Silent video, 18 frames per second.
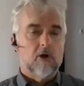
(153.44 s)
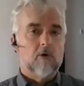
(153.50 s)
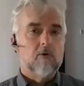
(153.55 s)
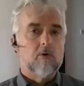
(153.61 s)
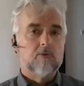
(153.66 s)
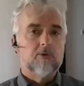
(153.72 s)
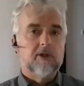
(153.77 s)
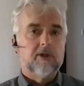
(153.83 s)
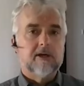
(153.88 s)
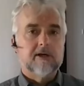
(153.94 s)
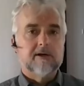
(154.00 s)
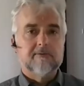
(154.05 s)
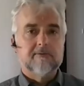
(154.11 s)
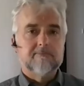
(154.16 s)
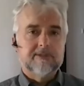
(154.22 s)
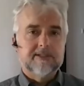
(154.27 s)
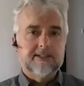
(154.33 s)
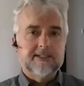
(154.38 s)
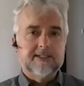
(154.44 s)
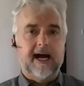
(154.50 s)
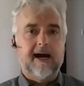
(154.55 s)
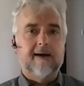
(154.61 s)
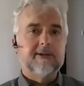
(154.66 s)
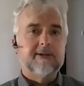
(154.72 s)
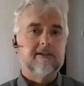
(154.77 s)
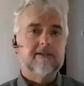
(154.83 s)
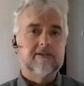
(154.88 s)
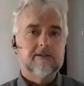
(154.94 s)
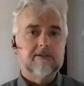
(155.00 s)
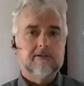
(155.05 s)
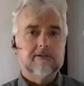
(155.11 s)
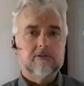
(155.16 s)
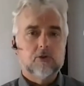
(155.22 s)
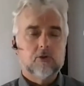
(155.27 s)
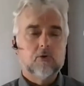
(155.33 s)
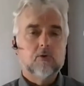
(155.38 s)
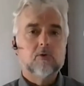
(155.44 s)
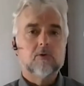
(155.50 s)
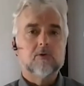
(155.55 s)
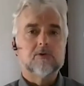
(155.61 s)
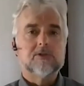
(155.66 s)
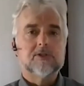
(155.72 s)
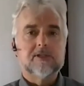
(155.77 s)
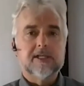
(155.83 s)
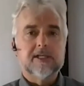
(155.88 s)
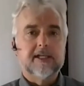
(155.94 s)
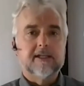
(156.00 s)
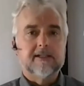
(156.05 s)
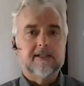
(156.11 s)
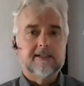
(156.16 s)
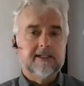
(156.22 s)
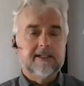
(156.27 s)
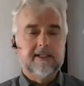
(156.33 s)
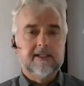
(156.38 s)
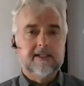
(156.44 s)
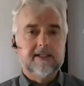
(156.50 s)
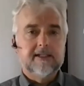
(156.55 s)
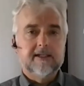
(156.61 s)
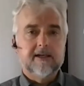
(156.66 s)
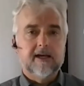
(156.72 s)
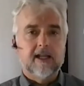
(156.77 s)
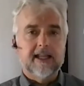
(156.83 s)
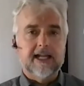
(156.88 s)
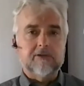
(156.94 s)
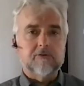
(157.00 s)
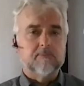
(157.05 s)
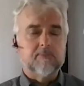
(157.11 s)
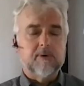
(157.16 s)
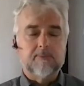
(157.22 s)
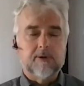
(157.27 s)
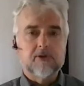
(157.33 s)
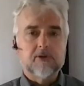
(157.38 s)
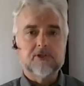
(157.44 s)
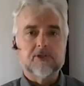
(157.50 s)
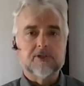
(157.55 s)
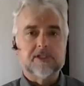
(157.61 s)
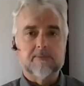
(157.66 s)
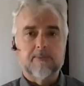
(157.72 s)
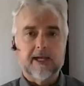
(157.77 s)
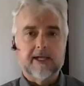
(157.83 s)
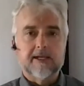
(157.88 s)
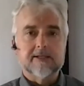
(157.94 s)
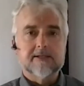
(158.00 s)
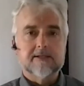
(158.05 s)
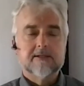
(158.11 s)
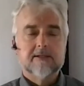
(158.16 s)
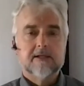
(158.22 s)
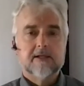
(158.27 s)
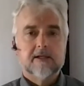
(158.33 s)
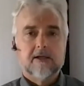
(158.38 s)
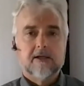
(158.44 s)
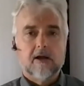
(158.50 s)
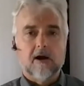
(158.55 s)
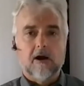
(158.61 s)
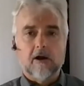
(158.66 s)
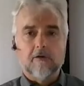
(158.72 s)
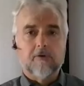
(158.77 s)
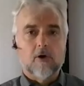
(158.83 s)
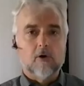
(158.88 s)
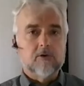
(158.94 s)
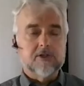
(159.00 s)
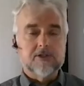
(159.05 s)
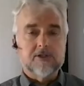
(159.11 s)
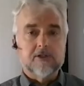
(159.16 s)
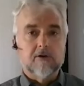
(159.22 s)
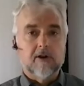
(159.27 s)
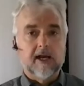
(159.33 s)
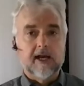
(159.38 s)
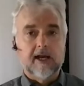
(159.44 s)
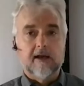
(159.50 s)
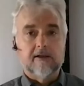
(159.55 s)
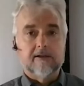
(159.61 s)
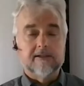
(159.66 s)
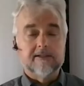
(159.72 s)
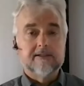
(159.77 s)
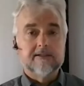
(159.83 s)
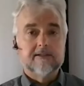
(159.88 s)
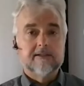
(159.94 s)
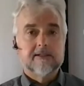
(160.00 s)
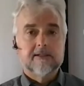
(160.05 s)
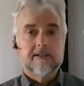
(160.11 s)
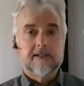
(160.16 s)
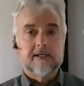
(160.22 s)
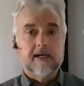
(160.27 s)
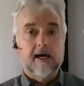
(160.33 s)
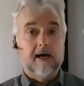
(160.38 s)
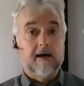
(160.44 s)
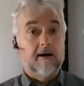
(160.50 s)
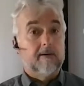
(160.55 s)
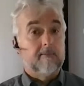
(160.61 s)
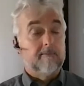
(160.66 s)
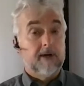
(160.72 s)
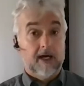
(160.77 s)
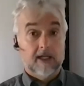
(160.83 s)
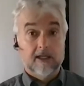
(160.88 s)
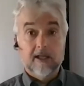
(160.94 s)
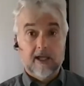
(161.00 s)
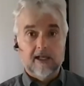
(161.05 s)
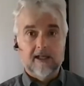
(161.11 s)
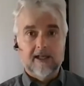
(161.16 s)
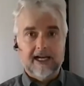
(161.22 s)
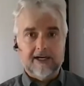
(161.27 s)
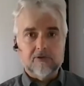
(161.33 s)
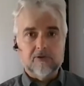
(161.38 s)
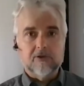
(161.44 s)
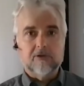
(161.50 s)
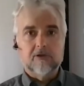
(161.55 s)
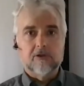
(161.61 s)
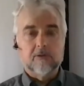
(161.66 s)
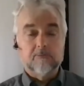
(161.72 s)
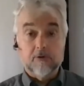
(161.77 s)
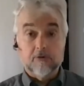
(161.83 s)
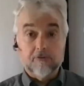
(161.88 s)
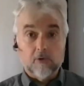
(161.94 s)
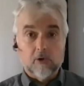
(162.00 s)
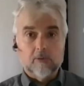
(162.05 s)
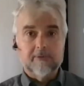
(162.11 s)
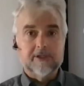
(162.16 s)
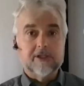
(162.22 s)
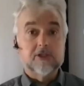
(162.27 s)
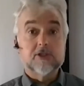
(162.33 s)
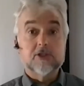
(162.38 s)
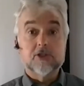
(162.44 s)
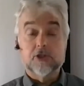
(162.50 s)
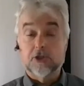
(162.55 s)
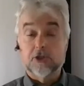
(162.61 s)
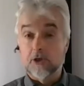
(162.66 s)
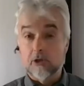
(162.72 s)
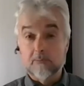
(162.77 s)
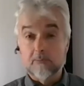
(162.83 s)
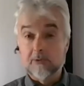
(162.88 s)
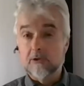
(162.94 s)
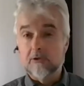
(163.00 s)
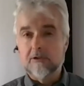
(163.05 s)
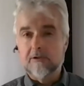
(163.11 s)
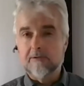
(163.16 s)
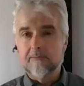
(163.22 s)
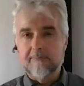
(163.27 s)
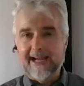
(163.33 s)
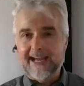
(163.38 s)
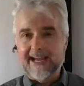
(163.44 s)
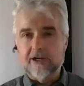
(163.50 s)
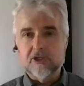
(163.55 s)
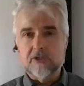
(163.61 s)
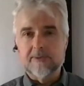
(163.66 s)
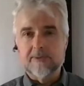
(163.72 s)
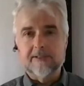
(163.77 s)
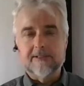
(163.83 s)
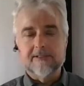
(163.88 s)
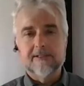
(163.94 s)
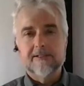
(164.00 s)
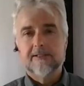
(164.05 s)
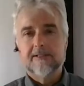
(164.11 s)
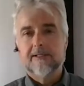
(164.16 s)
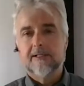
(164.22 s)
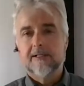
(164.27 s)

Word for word: So the dominant tools in the electric propulsion space are focused around um, electrical performance, thermal management.